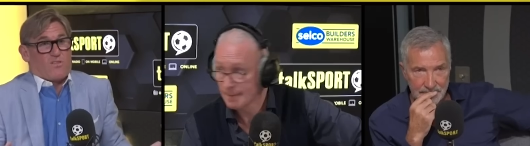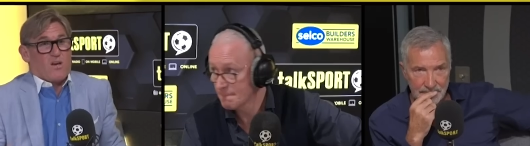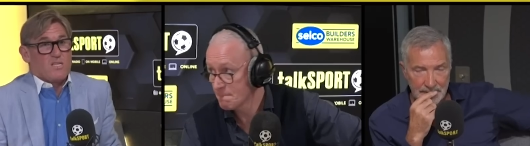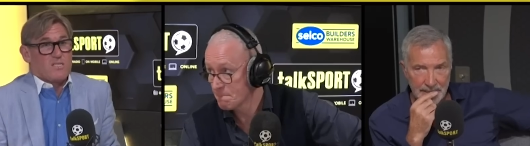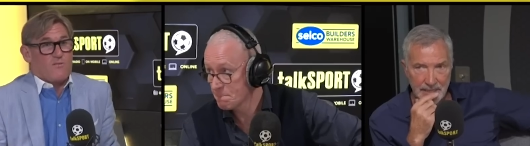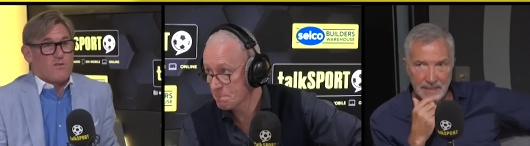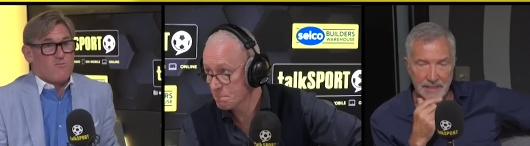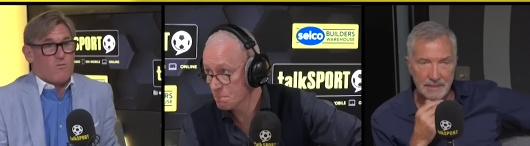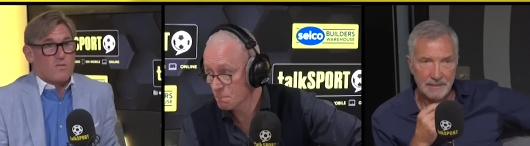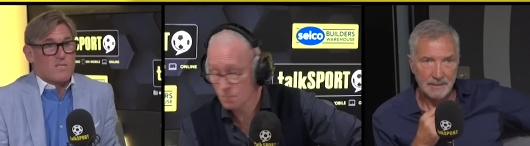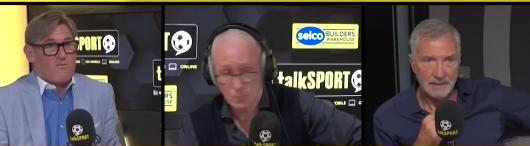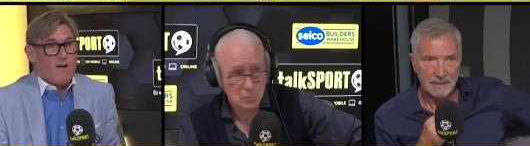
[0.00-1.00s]

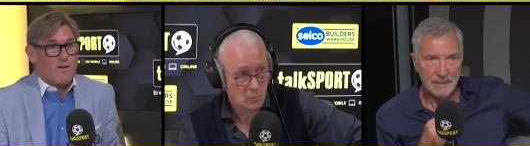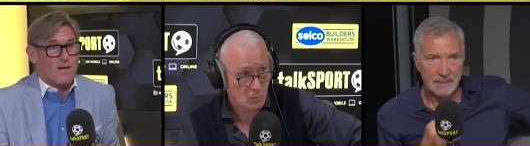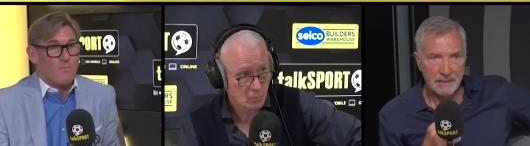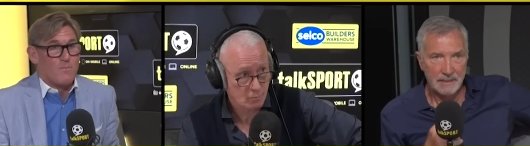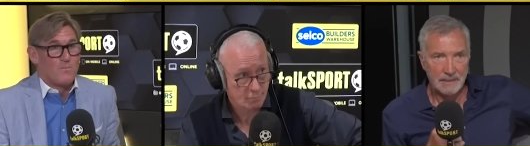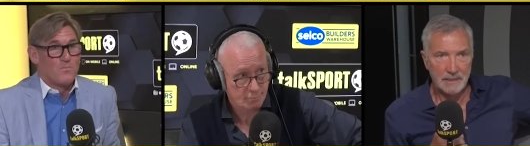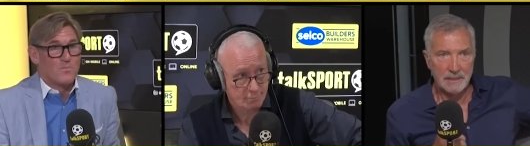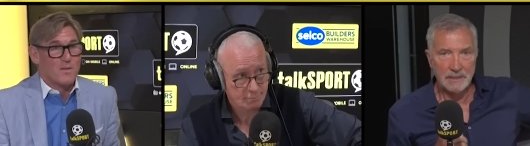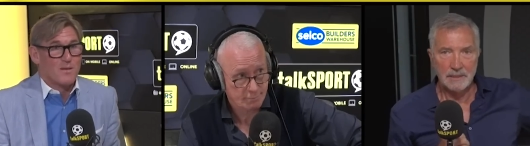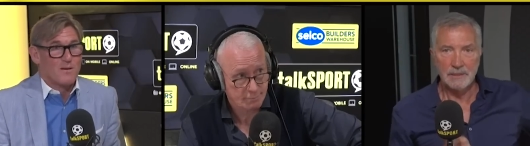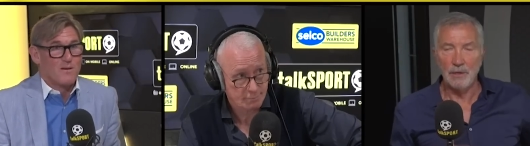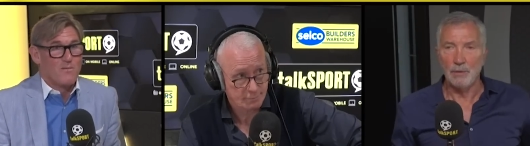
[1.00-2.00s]
Speaker 1: 37-year-old as their outcome?
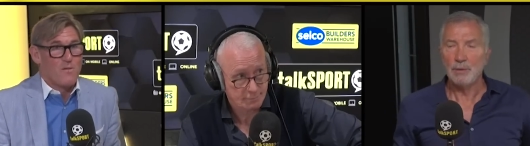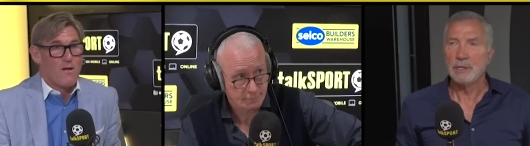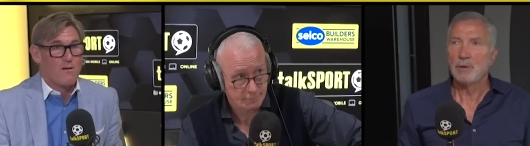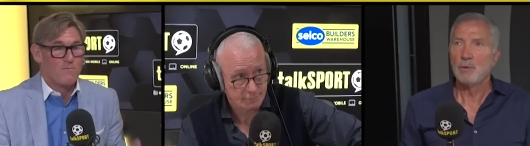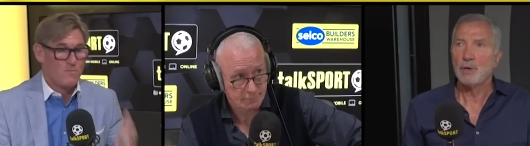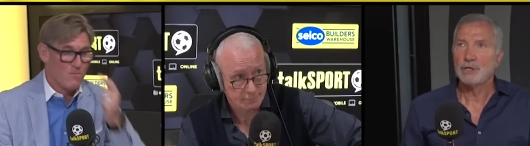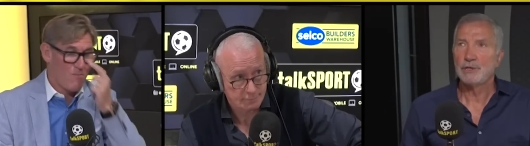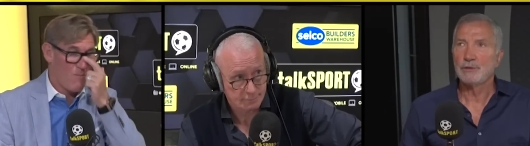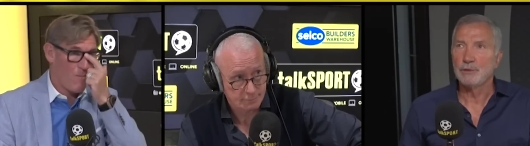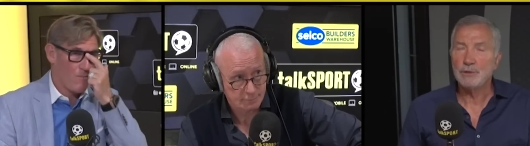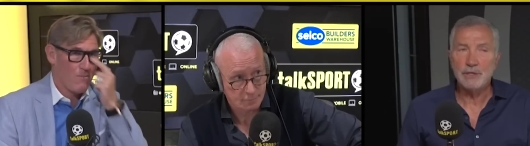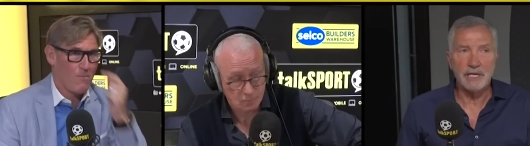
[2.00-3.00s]
Speaker 2: No, what you
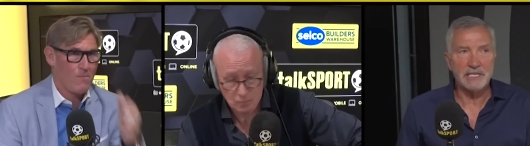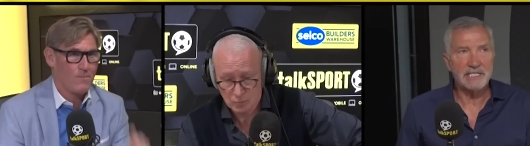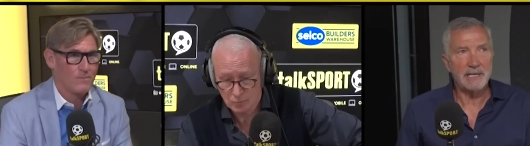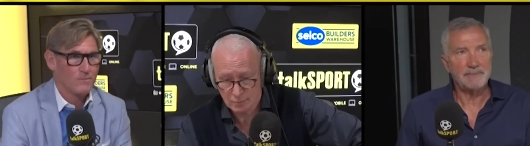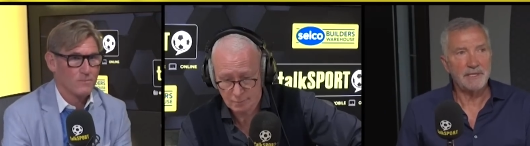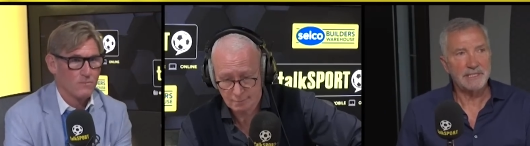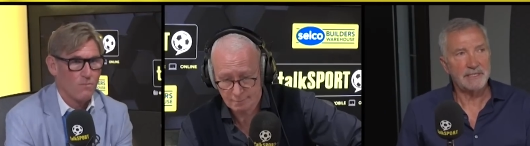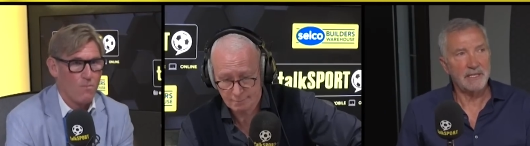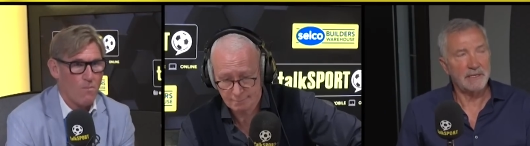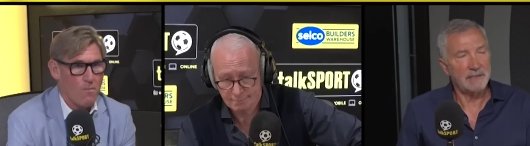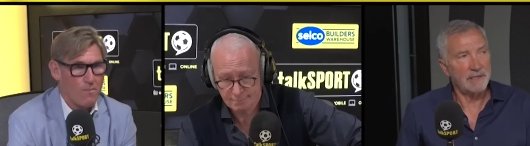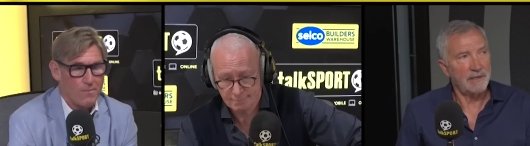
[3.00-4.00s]
do, you accept the
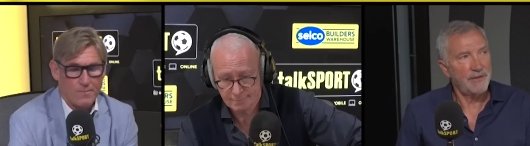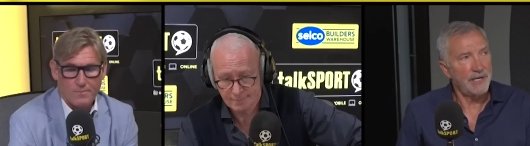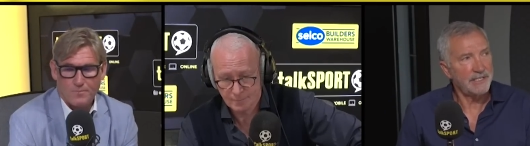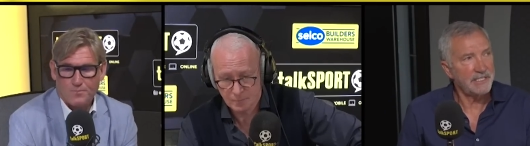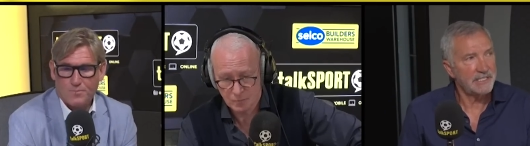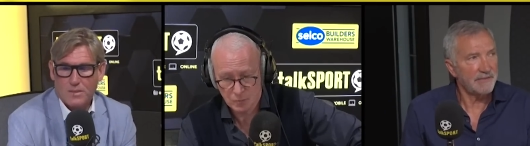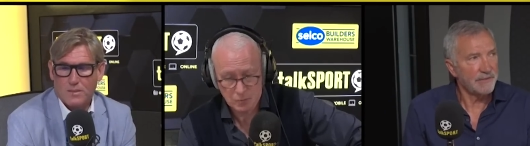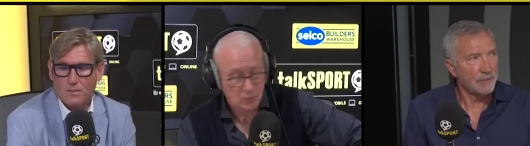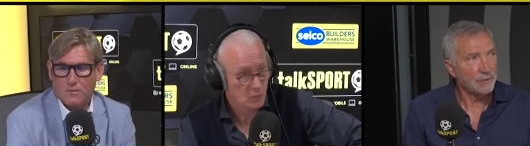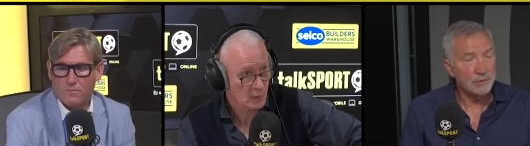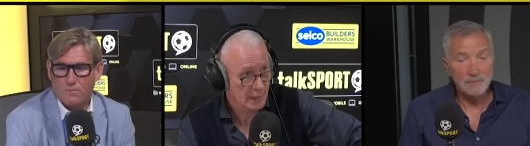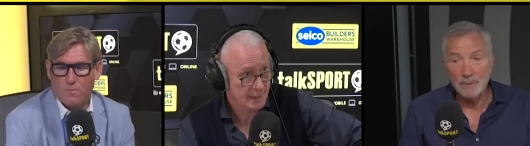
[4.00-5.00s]

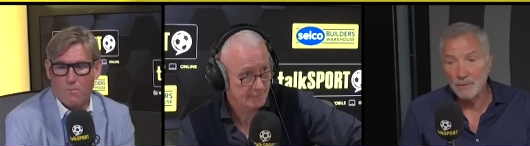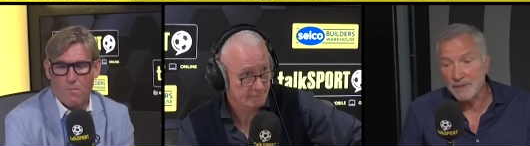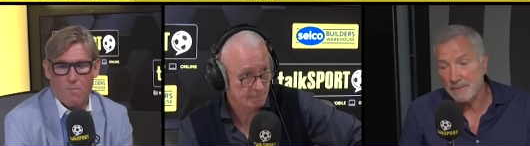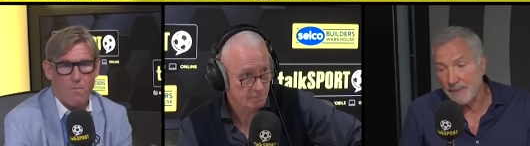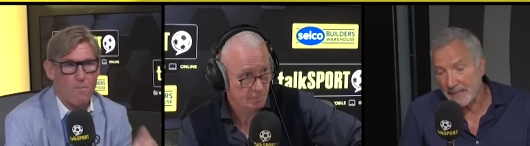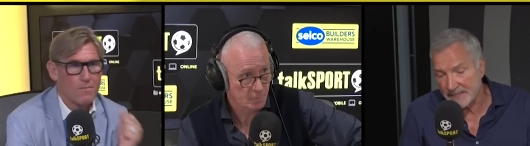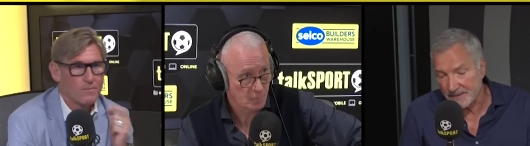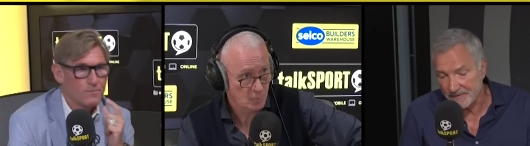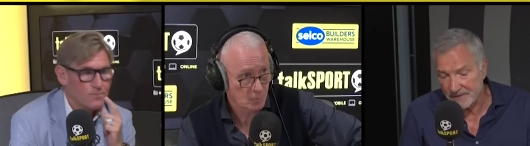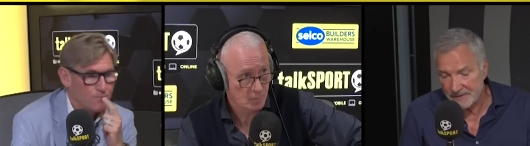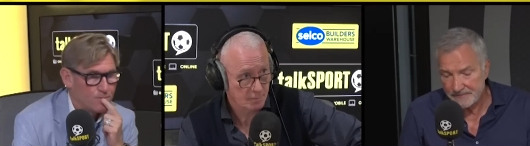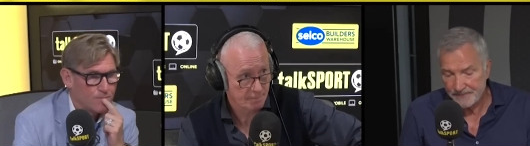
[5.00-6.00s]
37-year-old has been one of the best
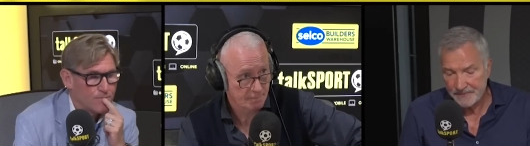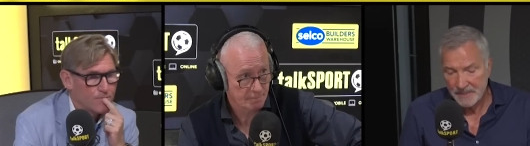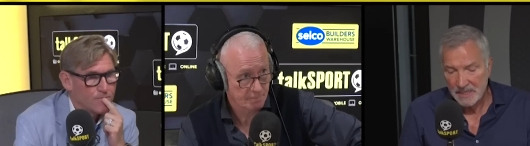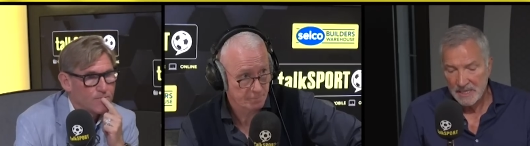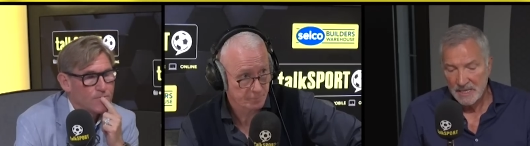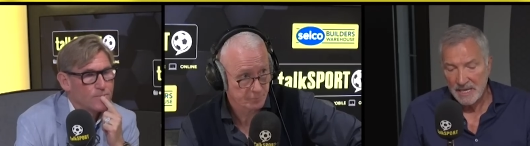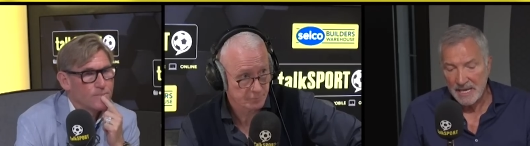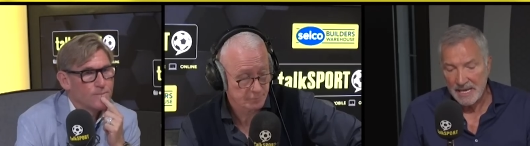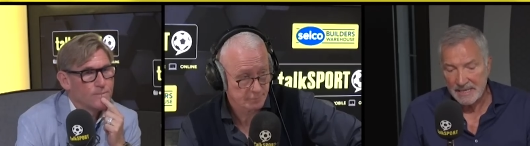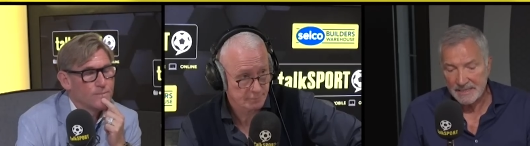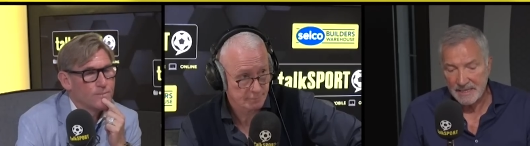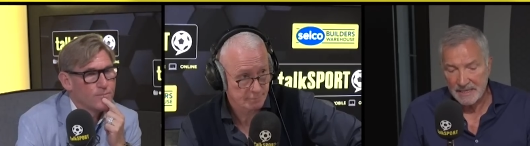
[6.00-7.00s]
ever,
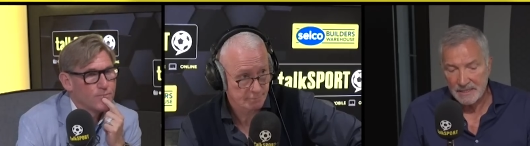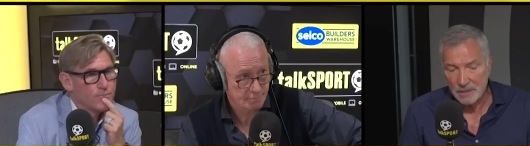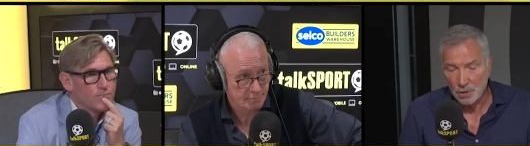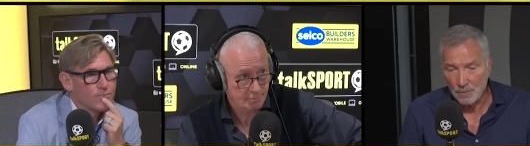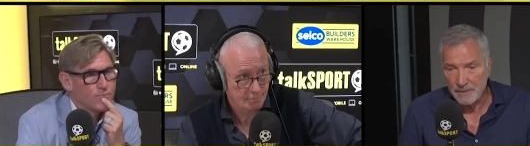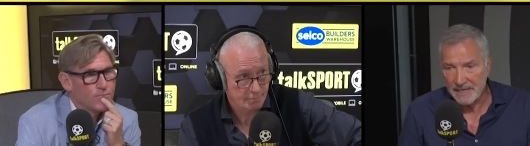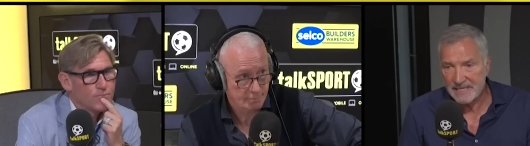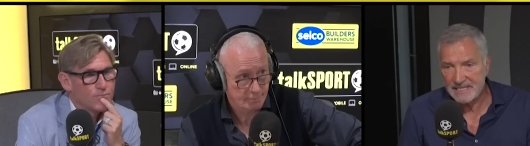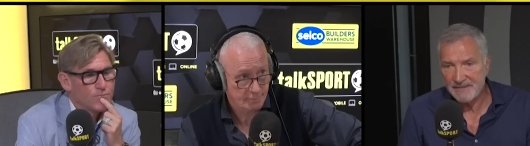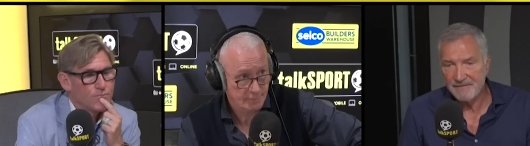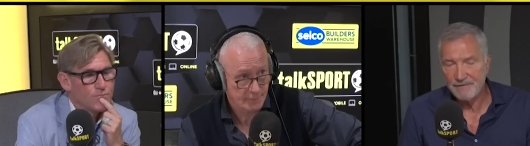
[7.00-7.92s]
and you hope that his